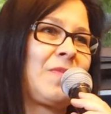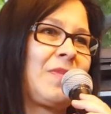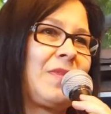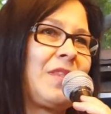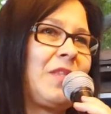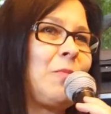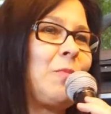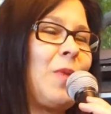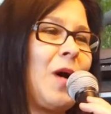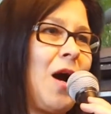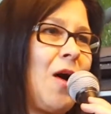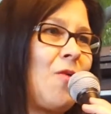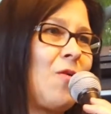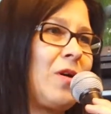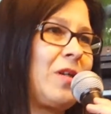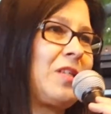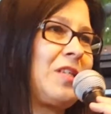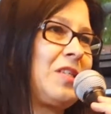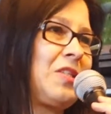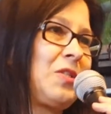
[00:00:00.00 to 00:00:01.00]
the
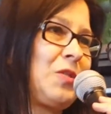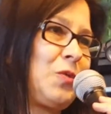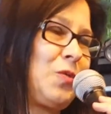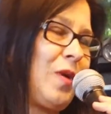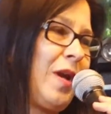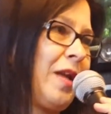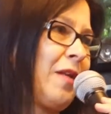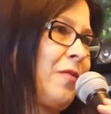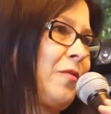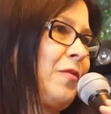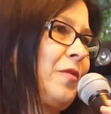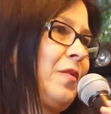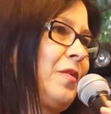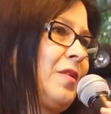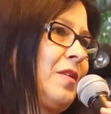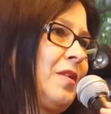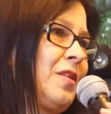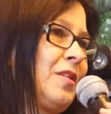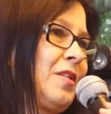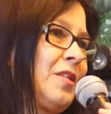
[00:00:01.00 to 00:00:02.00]
power, the strength
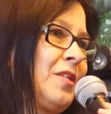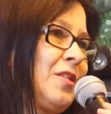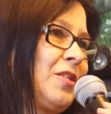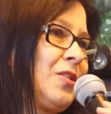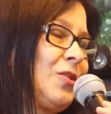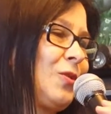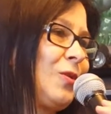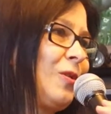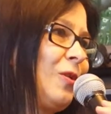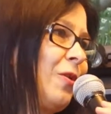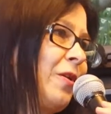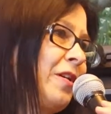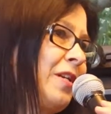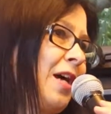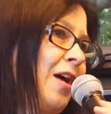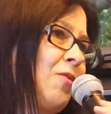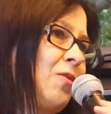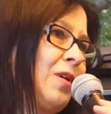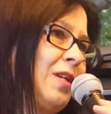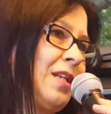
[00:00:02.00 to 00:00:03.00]
to learn
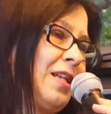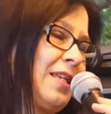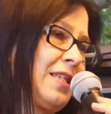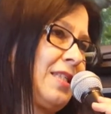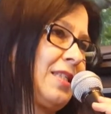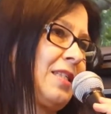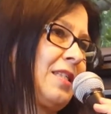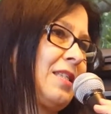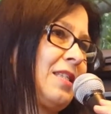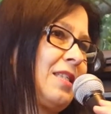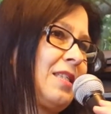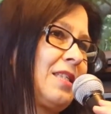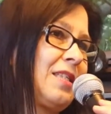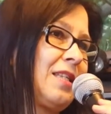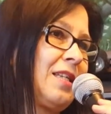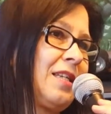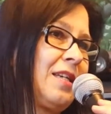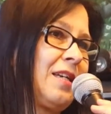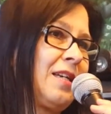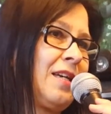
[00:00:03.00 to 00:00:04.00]
our lessons,
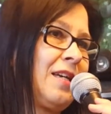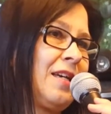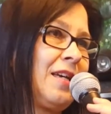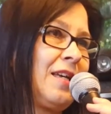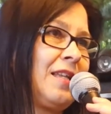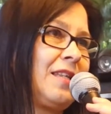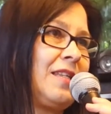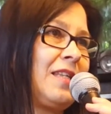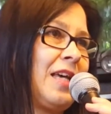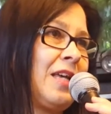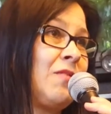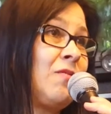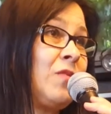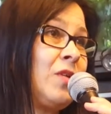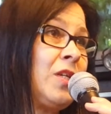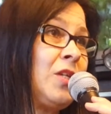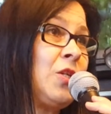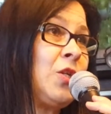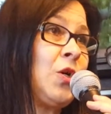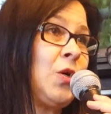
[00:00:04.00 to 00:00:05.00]
then we
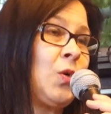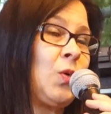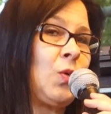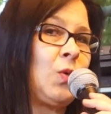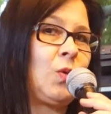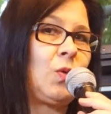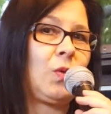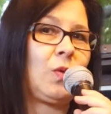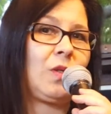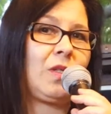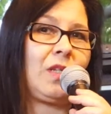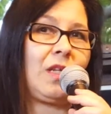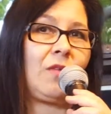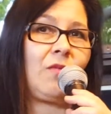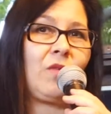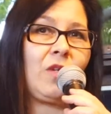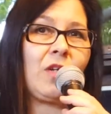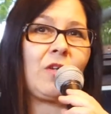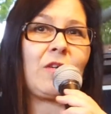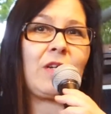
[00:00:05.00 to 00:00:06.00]
know that
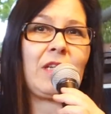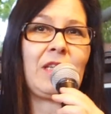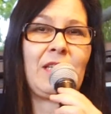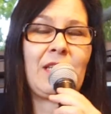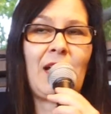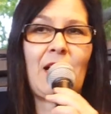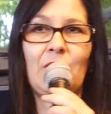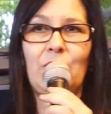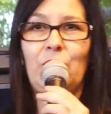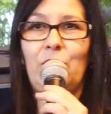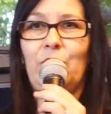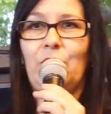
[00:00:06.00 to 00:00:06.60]
we are enough.